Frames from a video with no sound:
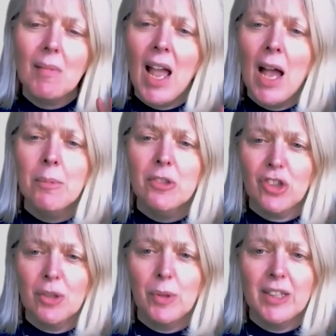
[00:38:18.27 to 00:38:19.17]
How much
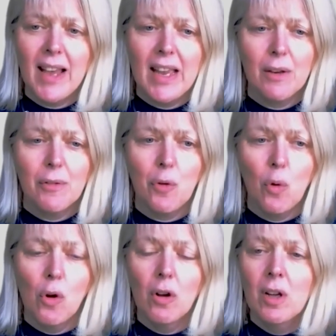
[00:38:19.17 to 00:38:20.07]
can we take
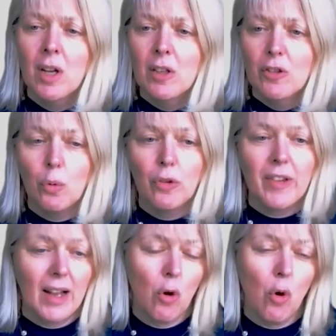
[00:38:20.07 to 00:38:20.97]
towards
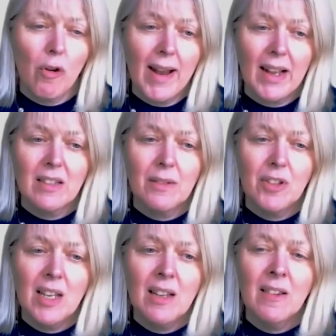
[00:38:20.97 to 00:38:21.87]
our core
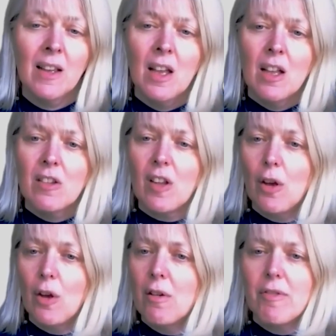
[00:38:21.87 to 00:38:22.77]
activities?
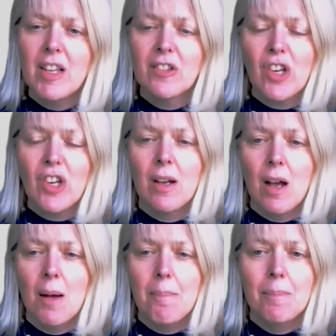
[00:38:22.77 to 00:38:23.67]
So a recent
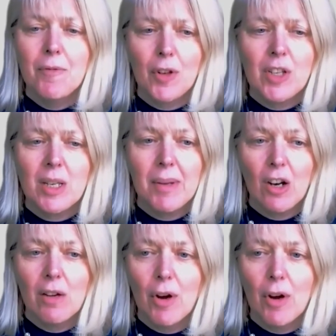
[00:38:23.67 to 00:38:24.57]
funding bid
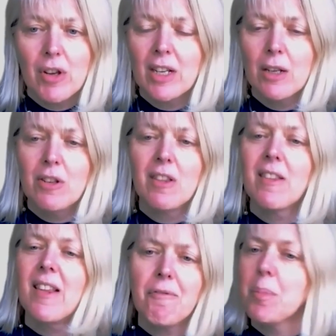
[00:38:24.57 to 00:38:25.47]
I wrote included
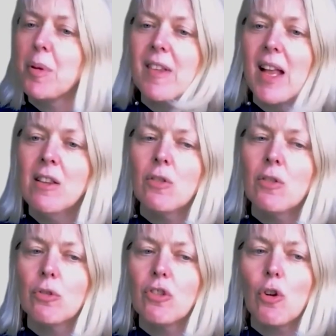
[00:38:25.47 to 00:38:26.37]
7%
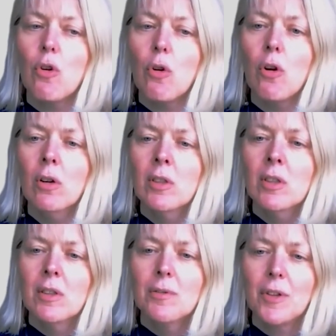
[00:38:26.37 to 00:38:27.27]
towards your core
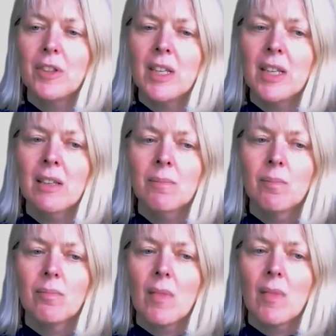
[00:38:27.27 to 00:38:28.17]
funding
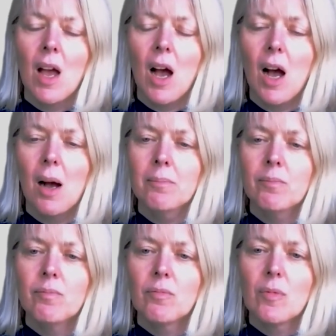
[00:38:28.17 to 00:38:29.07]

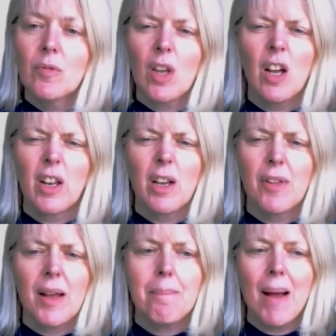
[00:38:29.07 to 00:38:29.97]
to kind of cover
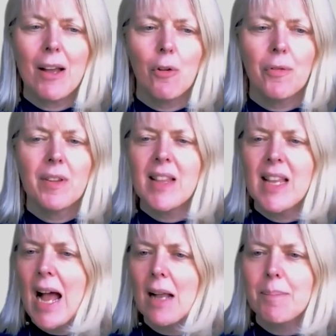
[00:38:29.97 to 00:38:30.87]
that back office,
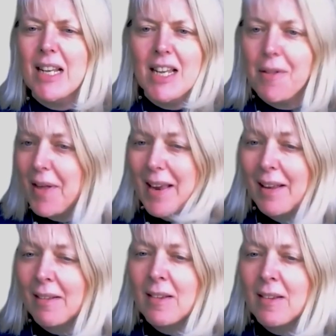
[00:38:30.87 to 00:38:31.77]
the admin-y
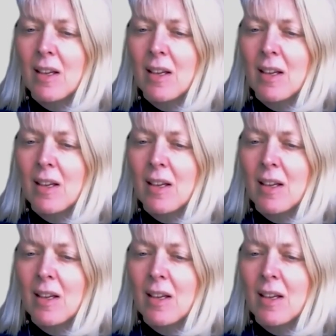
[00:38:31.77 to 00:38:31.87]
things.